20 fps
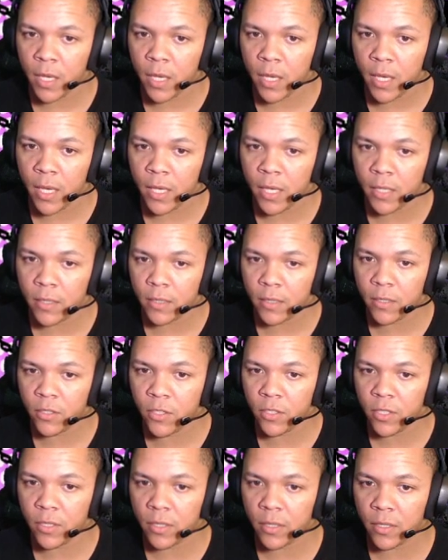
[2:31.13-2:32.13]
He's,
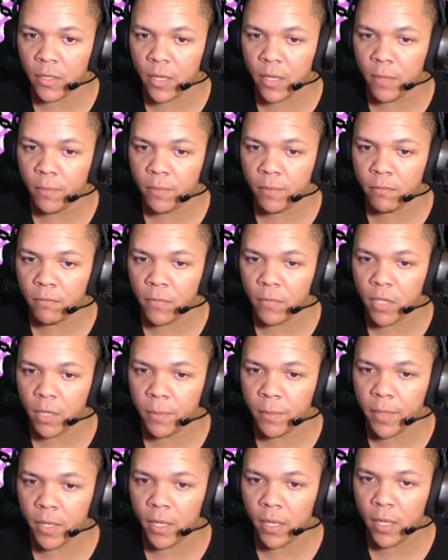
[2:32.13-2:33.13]
she's asleep, a little
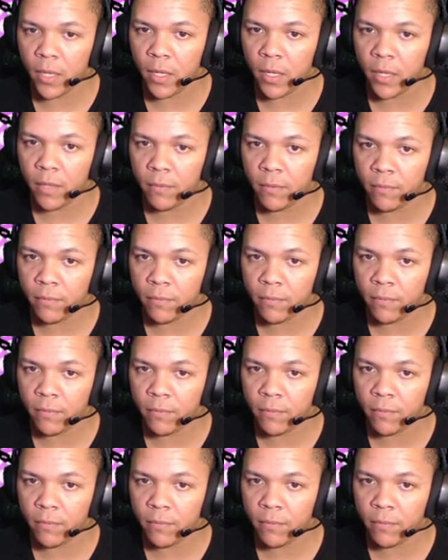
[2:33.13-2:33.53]
bit of healing.